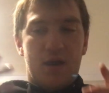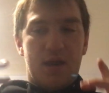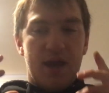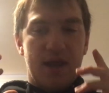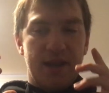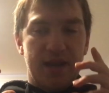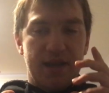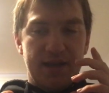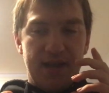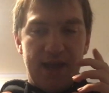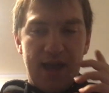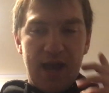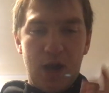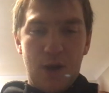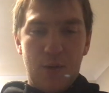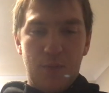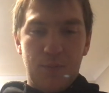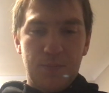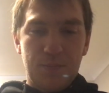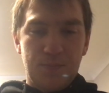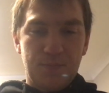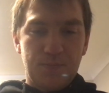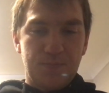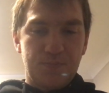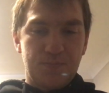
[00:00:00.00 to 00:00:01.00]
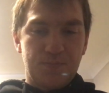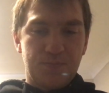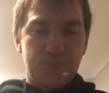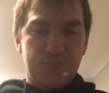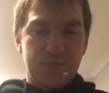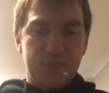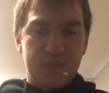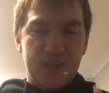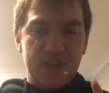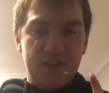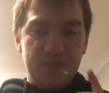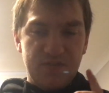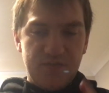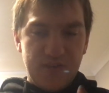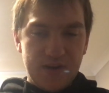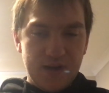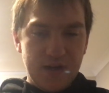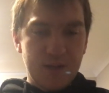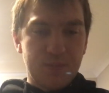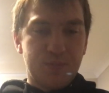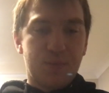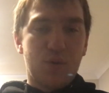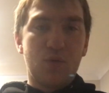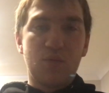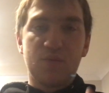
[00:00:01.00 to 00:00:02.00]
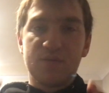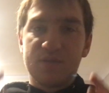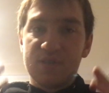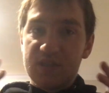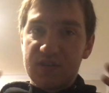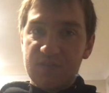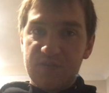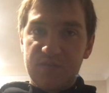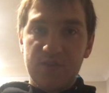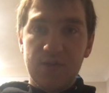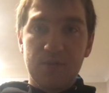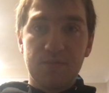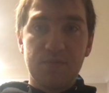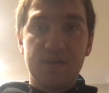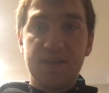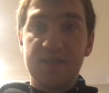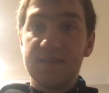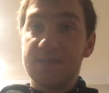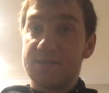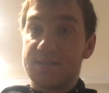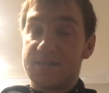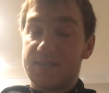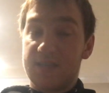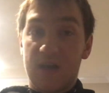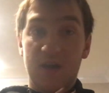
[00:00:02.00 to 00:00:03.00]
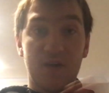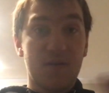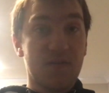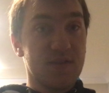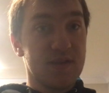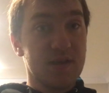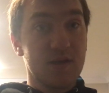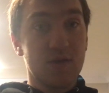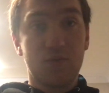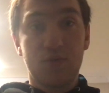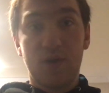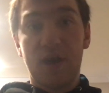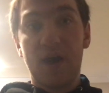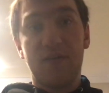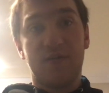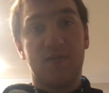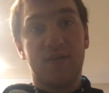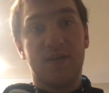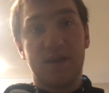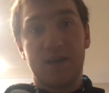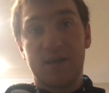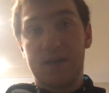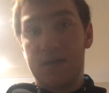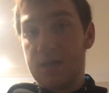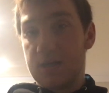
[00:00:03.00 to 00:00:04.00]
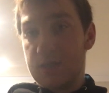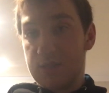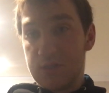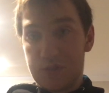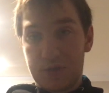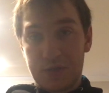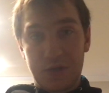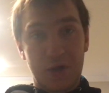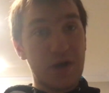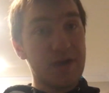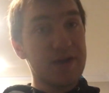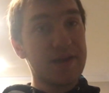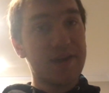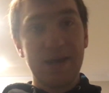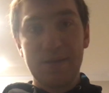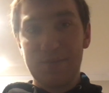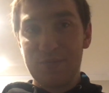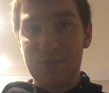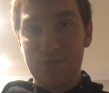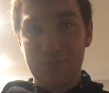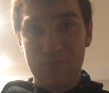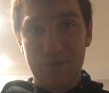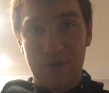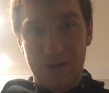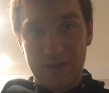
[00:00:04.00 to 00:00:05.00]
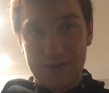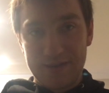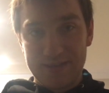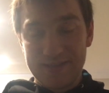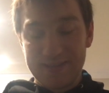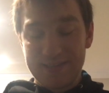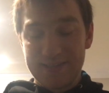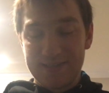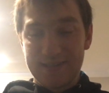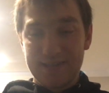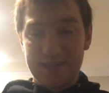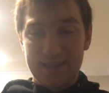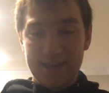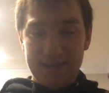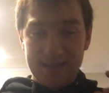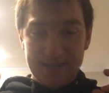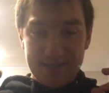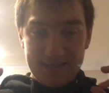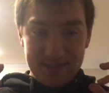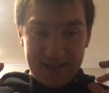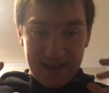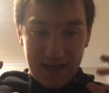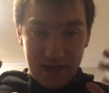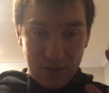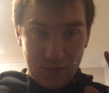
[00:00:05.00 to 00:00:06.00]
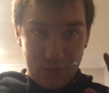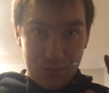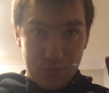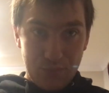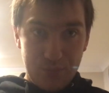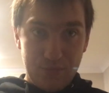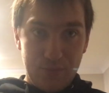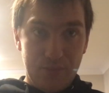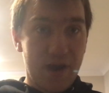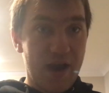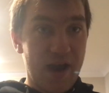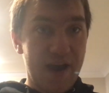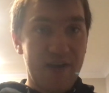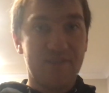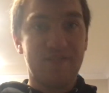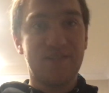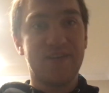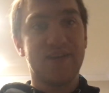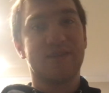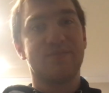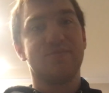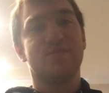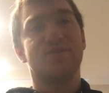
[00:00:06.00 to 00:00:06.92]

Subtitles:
And now, Infinity Pool, this film is definitely graphic. Don't get me wrong, this is a graphic